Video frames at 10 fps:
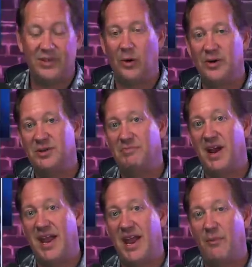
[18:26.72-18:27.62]
Going to
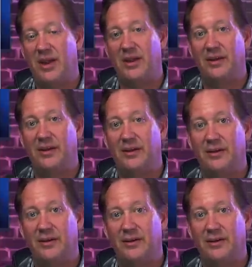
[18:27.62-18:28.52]
Miami.
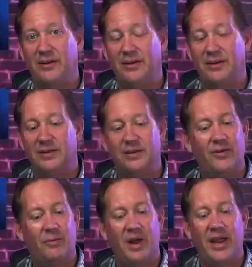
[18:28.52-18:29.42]

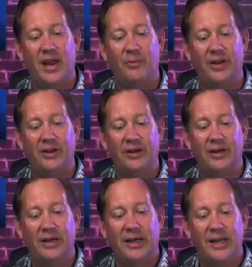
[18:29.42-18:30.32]
You
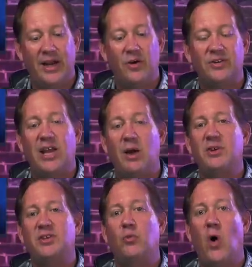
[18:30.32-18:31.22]
know, say
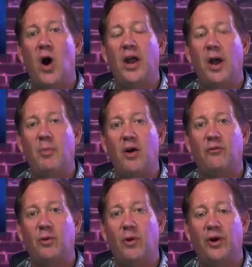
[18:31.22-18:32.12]
what you want
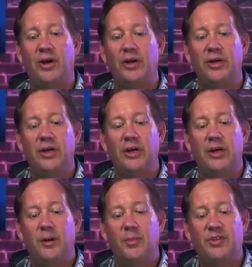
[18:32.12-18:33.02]
about Florida,
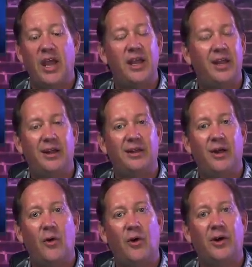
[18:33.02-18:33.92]
but they,
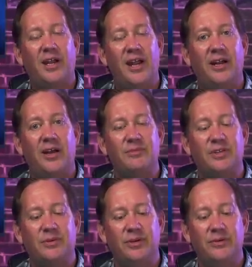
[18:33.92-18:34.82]
you know, hurricane
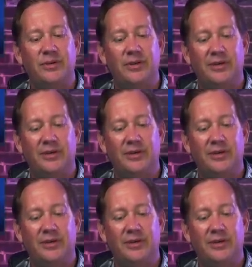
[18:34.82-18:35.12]
comes through.